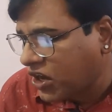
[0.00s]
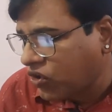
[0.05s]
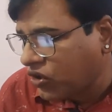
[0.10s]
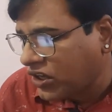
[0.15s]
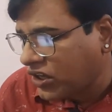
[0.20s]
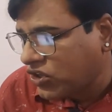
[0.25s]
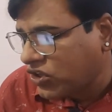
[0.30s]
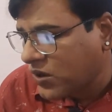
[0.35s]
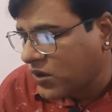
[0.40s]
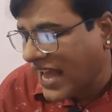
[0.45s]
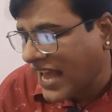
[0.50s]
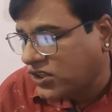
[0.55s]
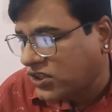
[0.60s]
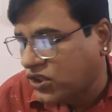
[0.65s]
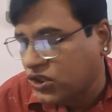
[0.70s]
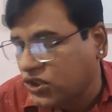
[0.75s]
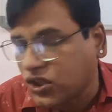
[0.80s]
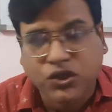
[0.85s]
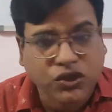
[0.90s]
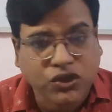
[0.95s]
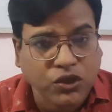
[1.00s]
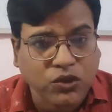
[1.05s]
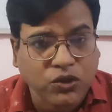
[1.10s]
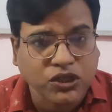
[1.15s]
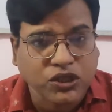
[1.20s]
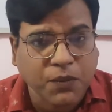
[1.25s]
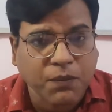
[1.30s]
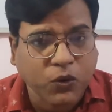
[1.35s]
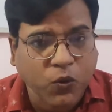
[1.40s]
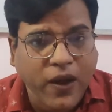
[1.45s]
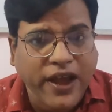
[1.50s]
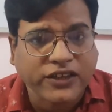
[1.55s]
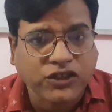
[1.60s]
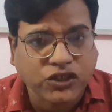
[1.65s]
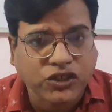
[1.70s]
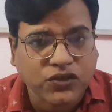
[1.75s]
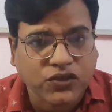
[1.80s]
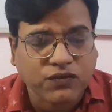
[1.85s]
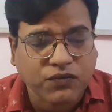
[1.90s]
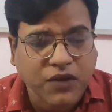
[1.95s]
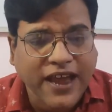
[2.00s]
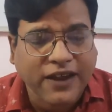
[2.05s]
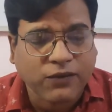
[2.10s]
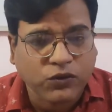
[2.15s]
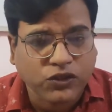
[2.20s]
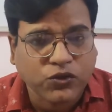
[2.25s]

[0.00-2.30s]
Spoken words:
you need to answer those 2 simple questions of mine,